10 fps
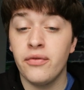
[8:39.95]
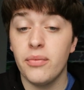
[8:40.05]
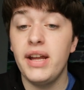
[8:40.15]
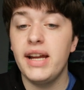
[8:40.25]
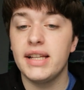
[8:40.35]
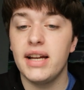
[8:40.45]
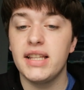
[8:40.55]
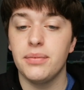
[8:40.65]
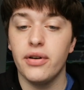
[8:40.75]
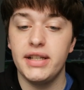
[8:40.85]
For me, it's
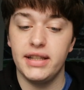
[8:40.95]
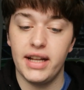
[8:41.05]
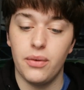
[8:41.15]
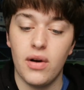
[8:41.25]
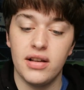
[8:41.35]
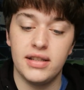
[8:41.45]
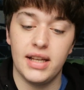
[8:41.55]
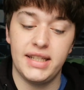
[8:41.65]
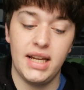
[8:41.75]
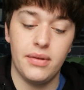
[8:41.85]
not surprising that it was
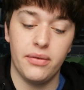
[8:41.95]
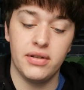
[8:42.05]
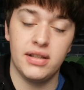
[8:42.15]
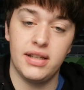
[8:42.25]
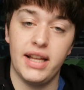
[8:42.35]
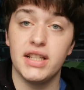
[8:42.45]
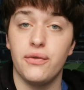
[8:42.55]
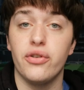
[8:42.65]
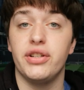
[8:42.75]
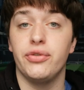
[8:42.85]
a team that was in this
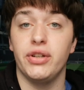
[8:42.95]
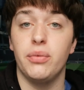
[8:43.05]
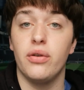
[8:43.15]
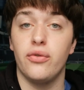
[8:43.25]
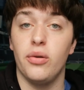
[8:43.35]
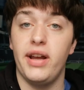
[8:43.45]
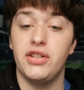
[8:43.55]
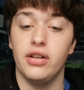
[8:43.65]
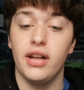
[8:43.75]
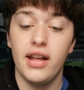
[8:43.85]
four-two-three-one
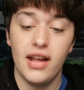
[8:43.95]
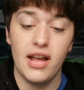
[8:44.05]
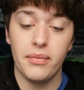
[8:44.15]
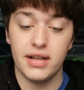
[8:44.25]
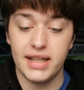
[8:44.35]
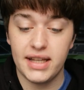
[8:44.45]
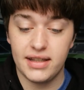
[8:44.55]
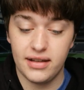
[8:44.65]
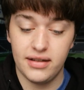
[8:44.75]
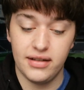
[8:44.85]
formation because
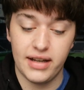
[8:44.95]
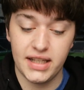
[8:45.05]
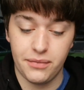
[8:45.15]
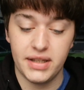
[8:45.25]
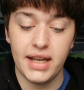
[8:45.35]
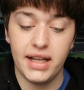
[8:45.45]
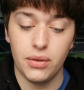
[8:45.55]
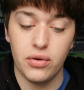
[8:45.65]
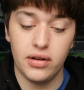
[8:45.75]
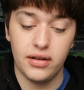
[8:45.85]
that's the as I've been saying
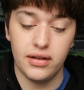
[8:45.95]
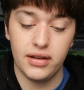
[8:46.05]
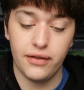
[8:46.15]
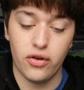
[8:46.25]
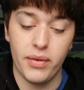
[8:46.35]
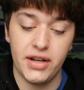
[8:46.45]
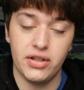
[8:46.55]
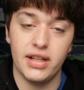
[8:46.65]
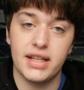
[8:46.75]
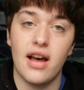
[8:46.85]
the one the
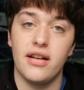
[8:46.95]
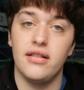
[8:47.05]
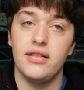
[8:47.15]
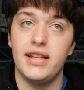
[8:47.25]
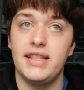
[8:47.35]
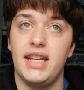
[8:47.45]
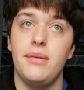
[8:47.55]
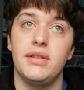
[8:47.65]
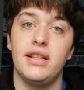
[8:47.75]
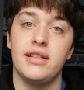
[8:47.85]
formation that's gotten this
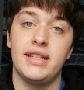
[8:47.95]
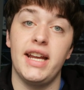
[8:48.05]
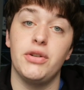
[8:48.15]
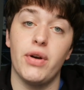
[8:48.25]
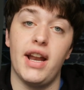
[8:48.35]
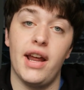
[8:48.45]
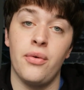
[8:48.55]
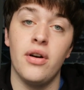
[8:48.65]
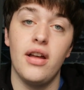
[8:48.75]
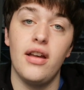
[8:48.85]
team to the stage we're at
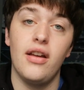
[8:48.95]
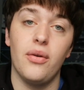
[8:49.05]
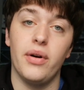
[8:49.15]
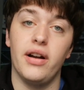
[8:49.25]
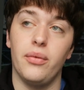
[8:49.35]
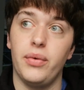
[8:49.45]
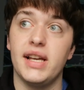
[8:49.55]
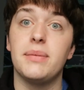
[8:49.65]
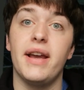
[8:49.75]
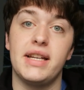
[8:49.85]
now, where we
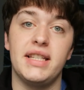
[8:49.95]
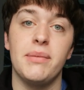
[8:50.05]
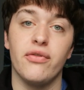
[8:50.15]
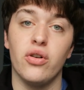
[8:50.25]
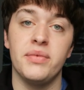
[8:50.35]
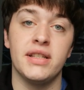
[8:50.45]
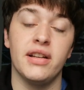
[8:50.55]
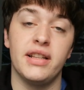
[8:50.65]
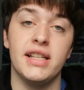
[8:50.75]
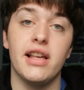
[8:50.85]
expect to see performances
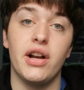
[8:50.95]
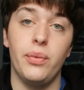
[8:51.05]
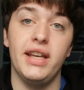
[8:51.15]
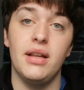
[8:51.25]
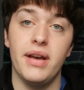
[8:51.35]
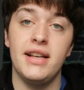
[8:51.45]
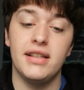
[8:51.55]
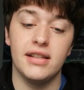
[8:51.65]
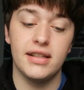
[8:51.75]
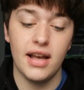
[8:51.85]
like this on a weekly
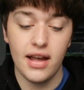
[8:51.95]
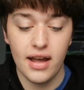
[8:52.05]
basis.